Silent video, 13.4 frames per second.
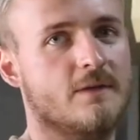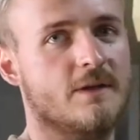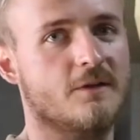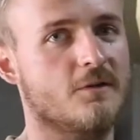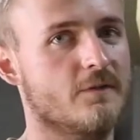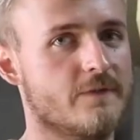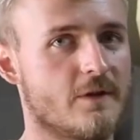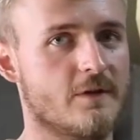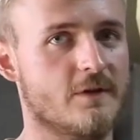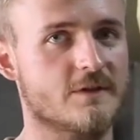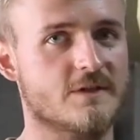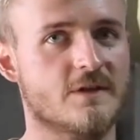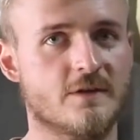let go of the
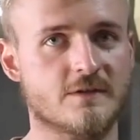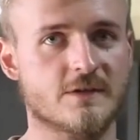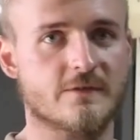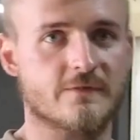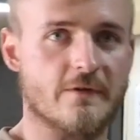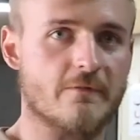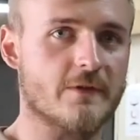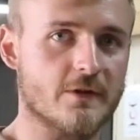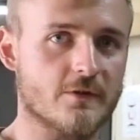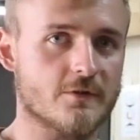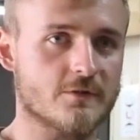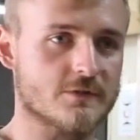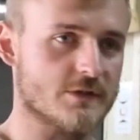clutch, see if everything
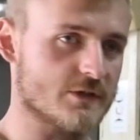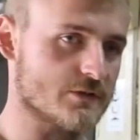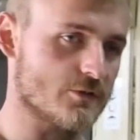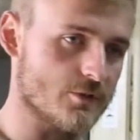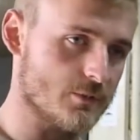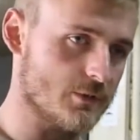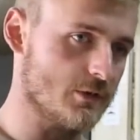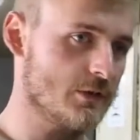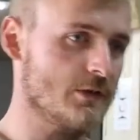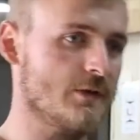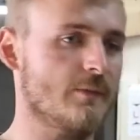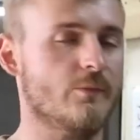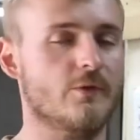goes as normal,
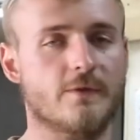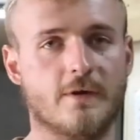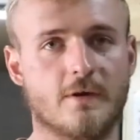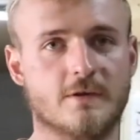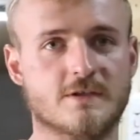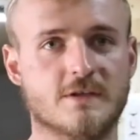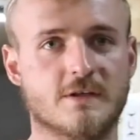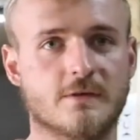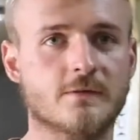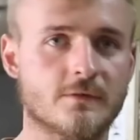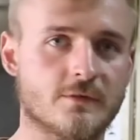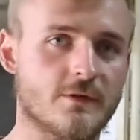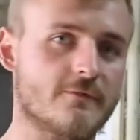put the clutch
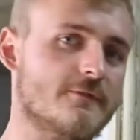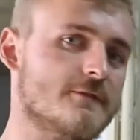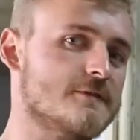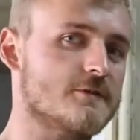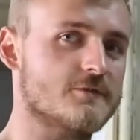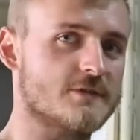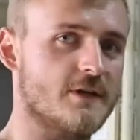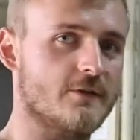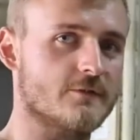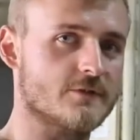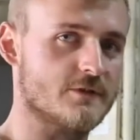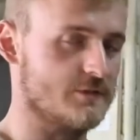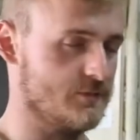in, if there's no
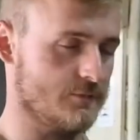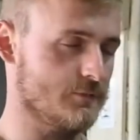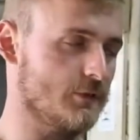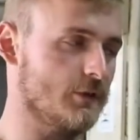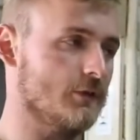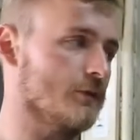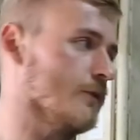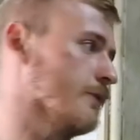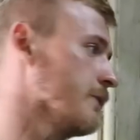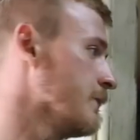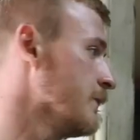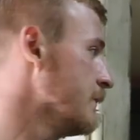sounds, all good.